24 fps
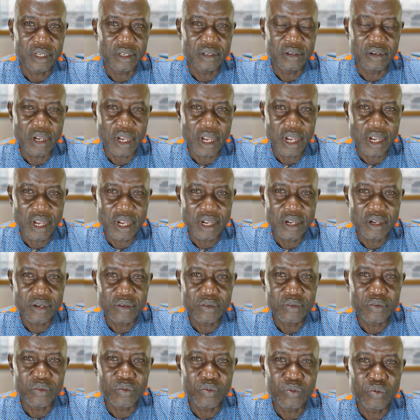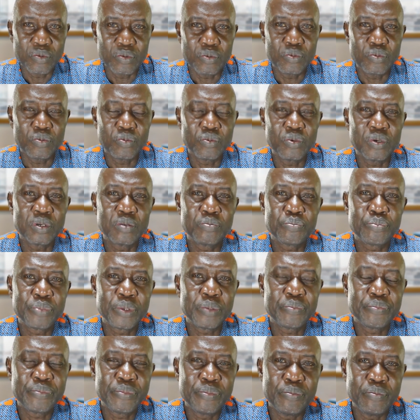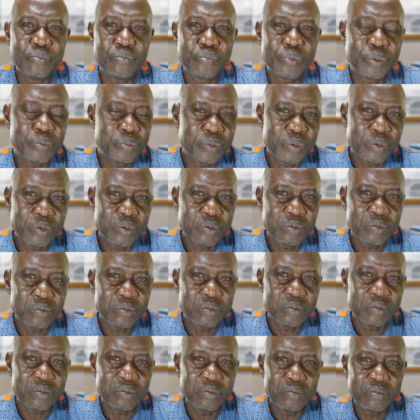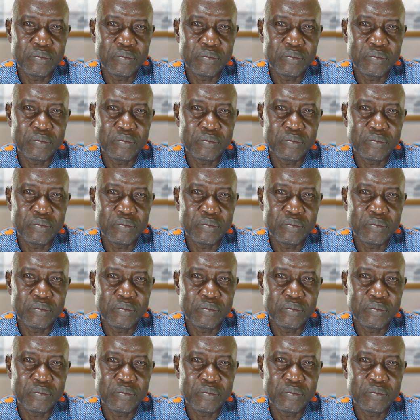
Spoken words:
How will people